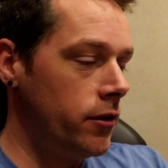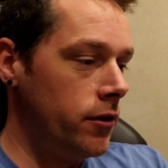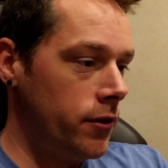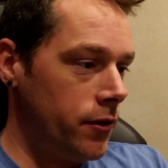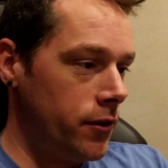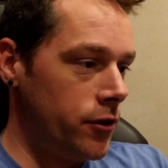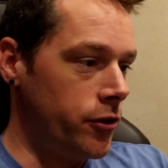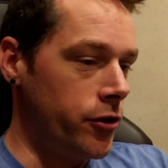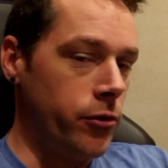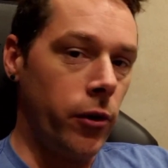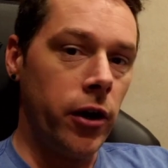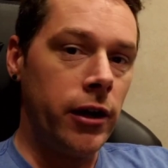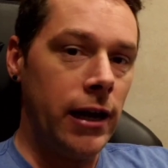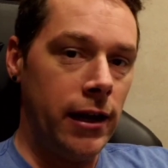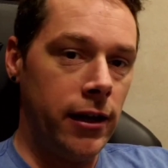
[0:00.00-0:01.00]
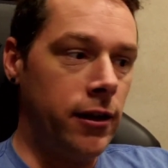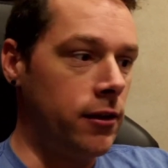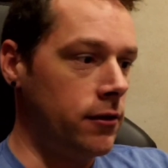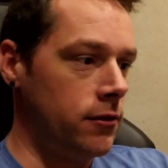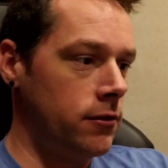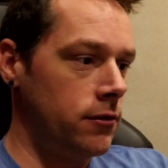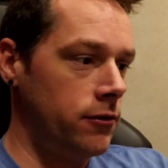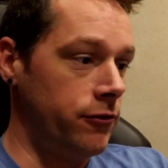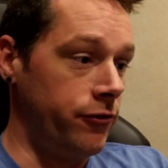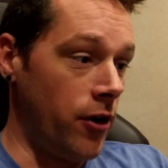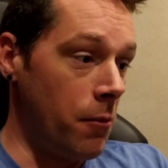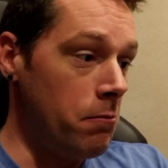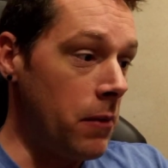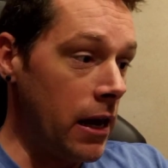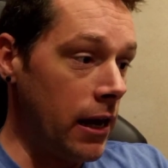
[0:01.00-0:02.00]
So you are getting,
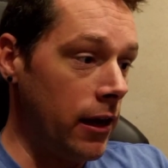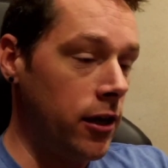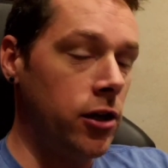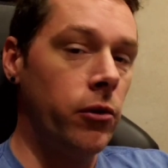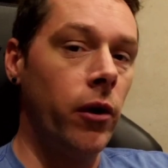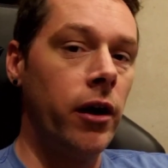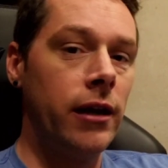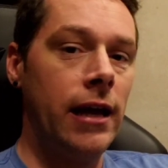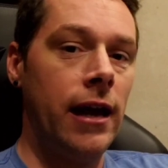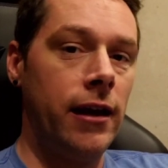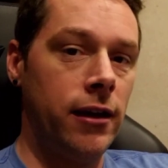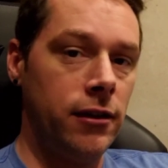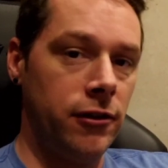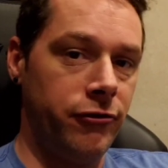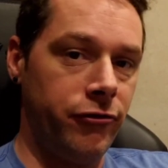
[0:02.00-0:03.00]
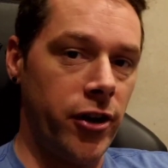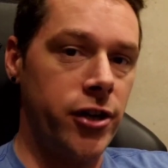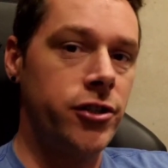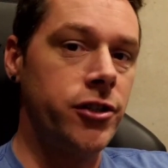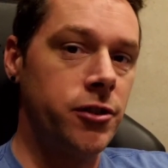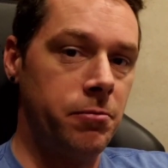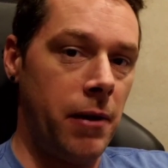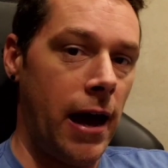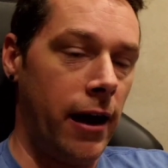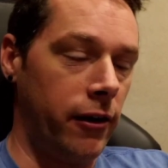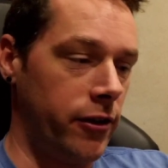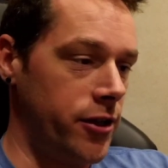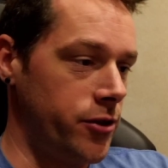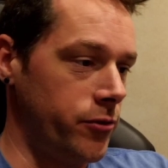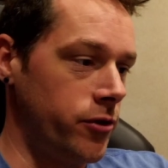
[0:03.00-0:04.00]
from me, you are getting the freshest
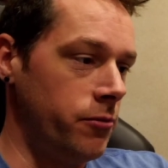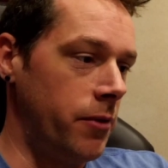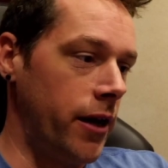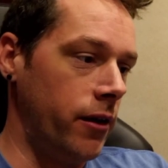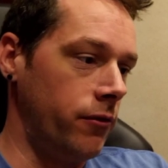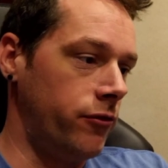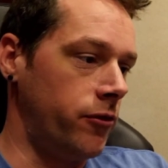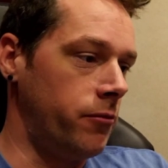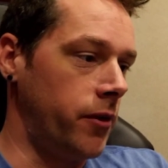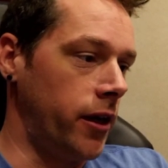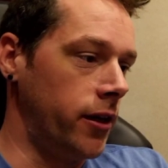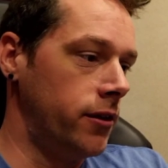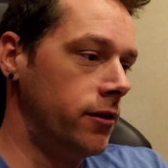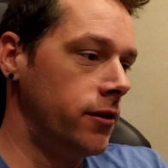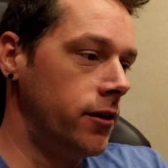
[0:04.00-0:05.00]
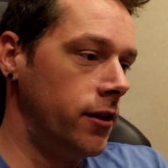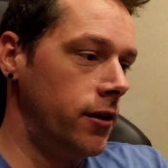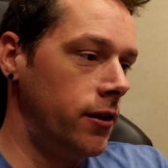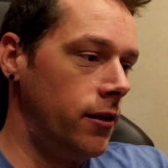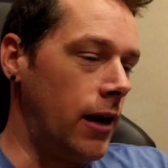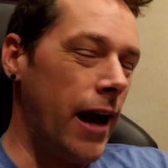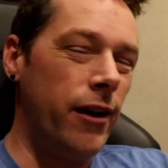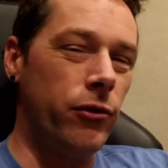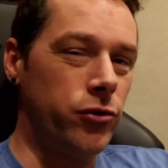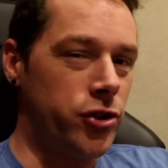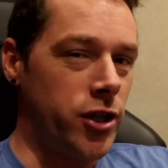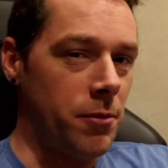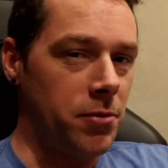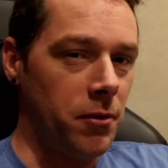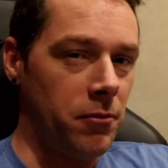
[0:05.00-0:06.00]
batteries when you buy them from me. I don't
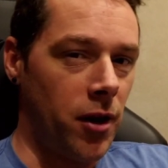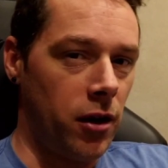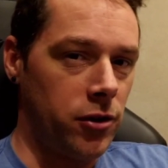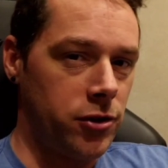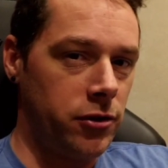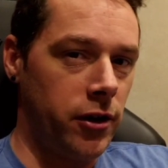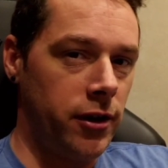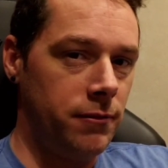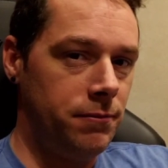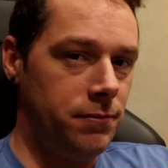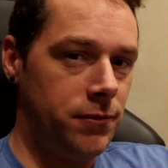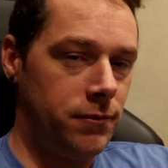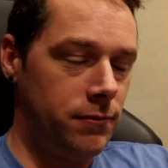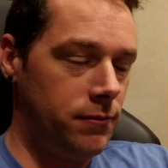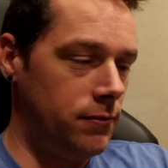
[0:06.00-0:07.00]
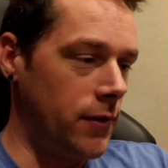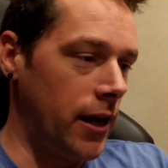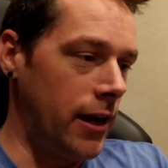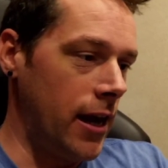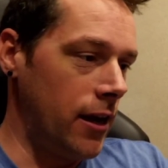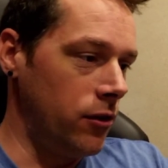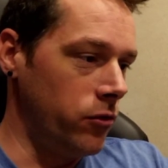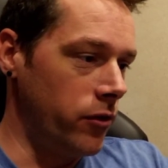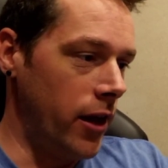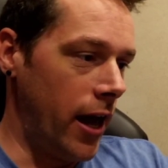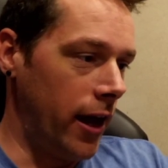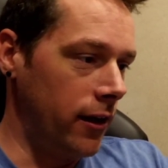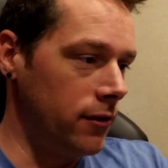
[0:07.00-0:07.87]
ship them though, so I can't do that.